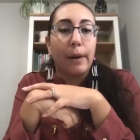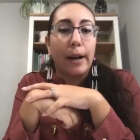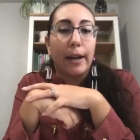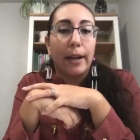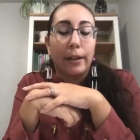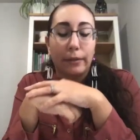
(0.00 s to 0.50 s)

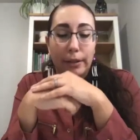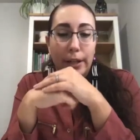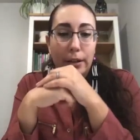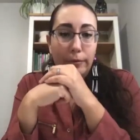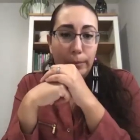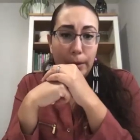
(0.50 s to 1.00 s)
by
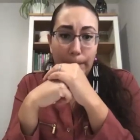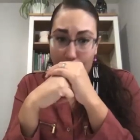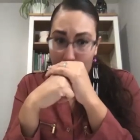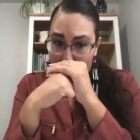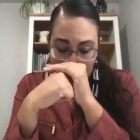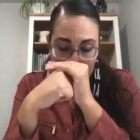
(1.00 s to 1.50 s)
Native people
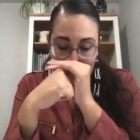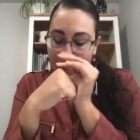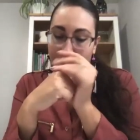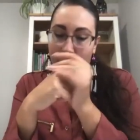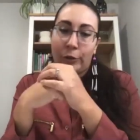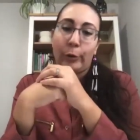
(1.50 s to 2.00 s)
throughout
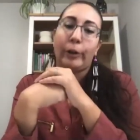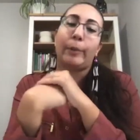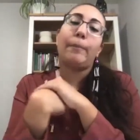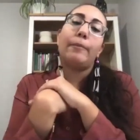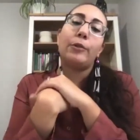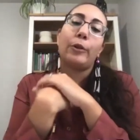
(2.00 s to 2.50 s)
Eastern North,
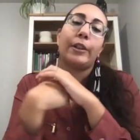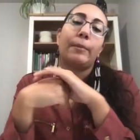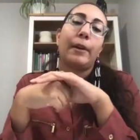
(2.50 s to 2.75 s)
North